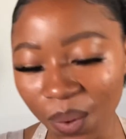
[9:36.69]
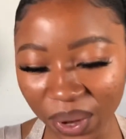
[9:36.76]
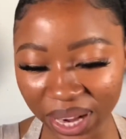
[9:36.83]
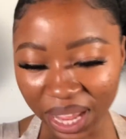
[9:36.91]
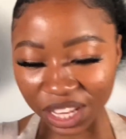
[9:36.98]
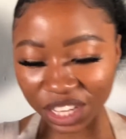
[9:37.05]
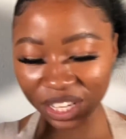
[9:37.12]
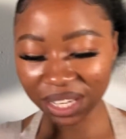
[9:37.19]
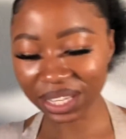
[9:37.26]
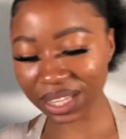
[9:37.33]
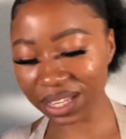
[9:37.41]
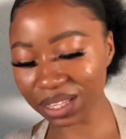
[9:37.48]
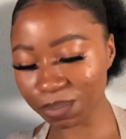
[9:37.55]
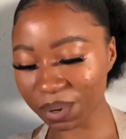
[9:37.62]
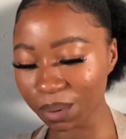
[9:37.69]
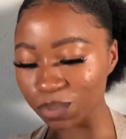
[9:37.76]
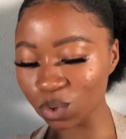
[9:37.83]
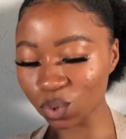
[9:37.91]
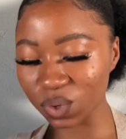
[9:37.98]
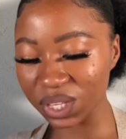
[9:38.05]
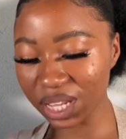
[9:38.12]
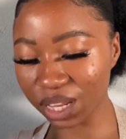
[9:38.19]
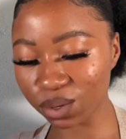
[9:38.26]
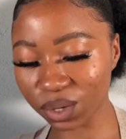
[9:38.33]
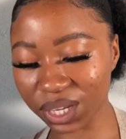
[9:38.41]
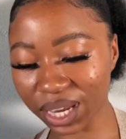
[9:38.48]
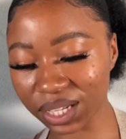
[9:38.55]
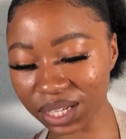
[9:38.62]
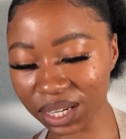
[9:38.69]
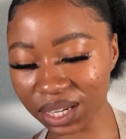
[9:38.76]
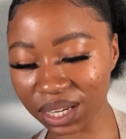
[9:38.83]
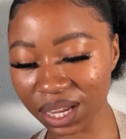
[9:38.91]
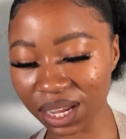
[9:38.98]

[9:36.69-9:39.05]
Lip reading: want to adjust this, but I'm so scared to touch it.